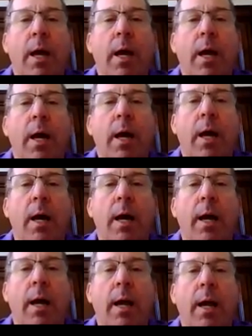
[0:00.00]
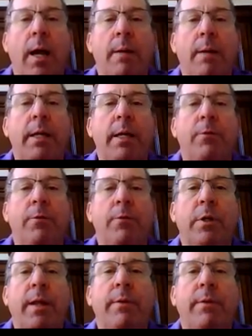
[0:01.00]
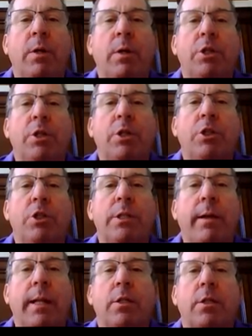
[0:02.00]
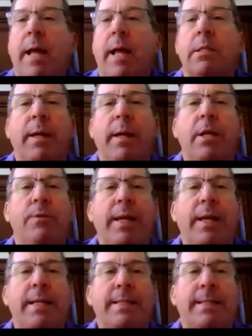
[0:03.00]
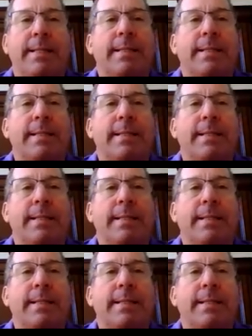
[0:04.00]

Emily, if we don't have any questions now, I'd like to go to the last page of cases.